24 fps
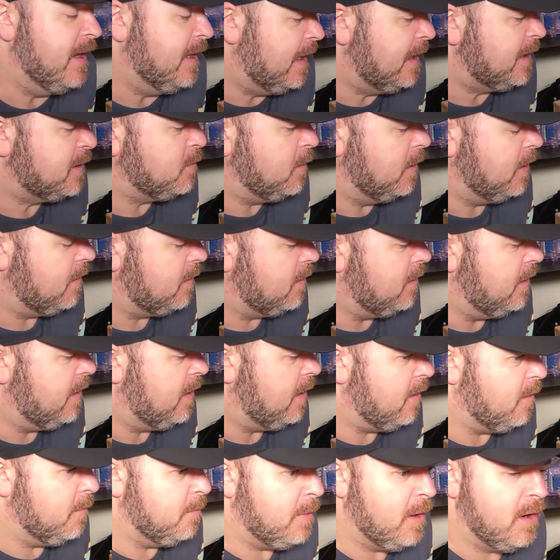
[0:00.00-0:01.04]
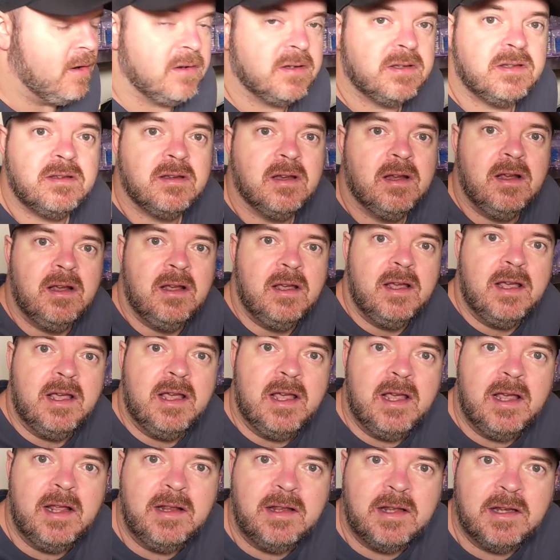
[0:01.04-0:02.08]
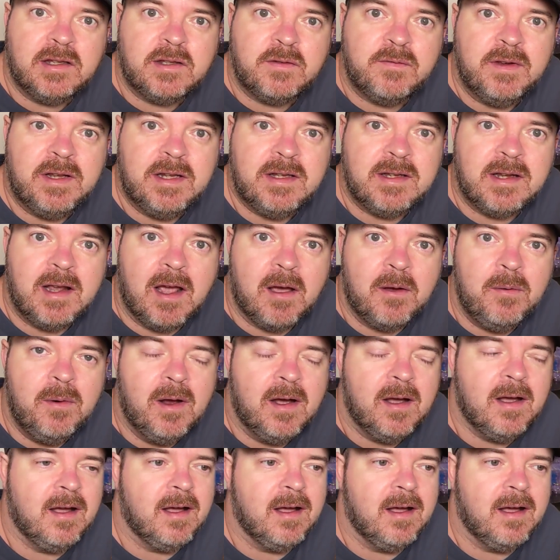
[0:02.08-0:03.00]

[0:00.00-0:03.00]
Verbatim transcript: and that's what I'm going to unbox in this video.